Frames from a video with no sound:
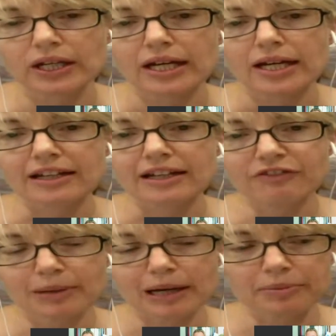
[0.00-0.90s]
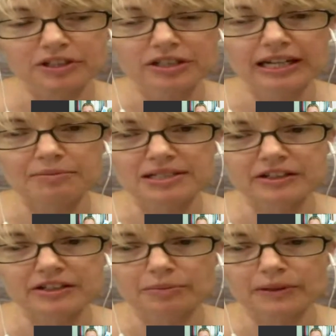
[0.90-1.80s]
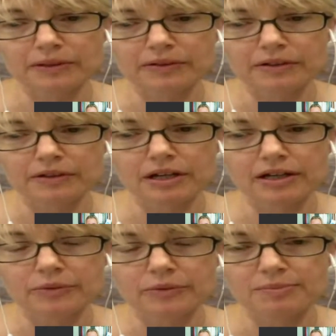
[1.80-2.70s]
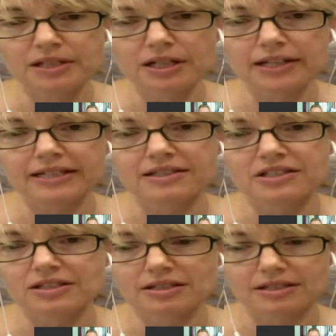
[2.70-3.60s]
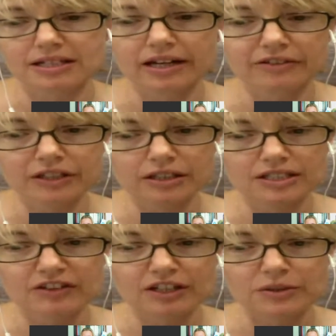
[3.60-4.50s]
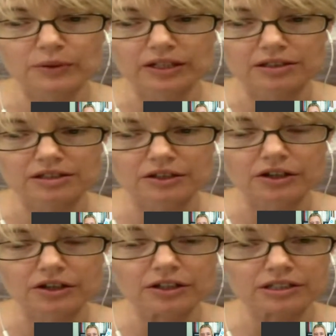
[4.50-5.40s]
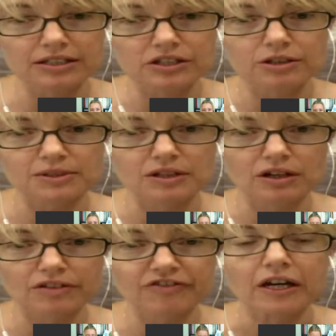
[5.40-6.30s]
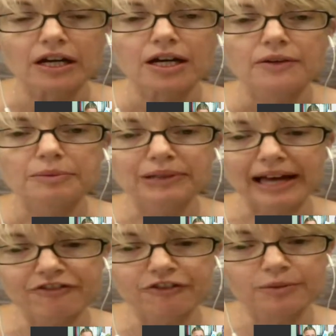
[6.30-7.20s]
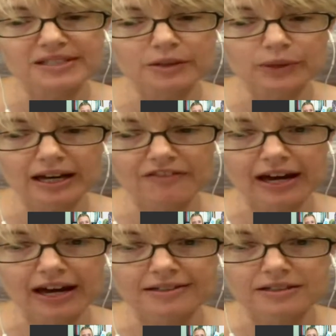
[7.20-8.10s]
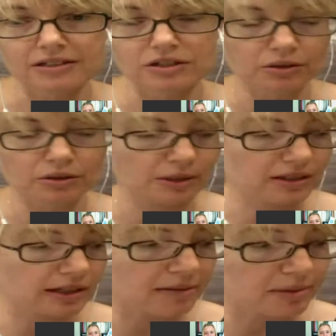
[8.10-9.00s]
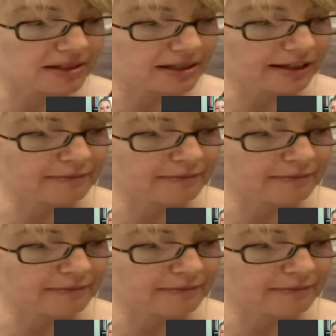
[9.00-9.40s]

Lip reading: if you publish on the ABC Open website, that's just the start of it as far as we're concerned in terms of the platforms that we have access to within the ABC.